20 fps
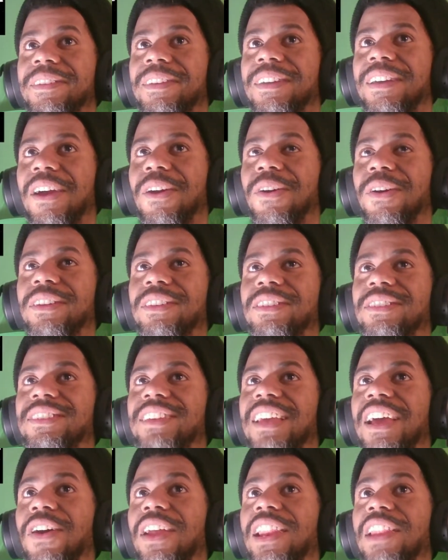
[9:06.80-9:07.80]
Alright, this is
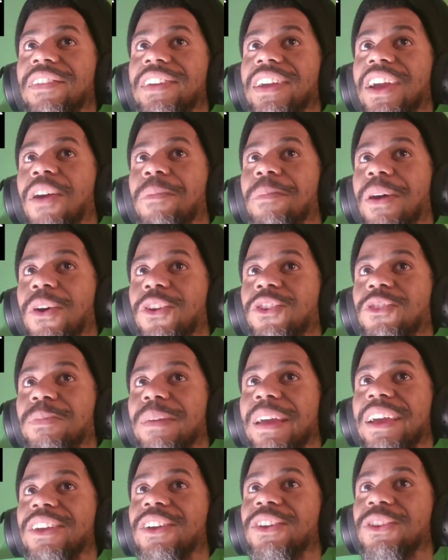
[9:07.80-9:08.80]
how Eleven got her powers
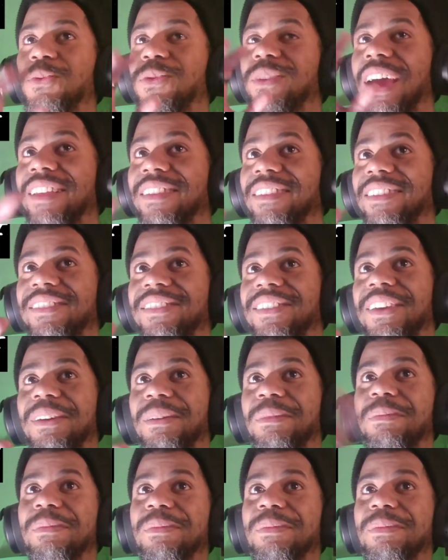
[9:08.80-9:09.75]
back. You got this, Sam.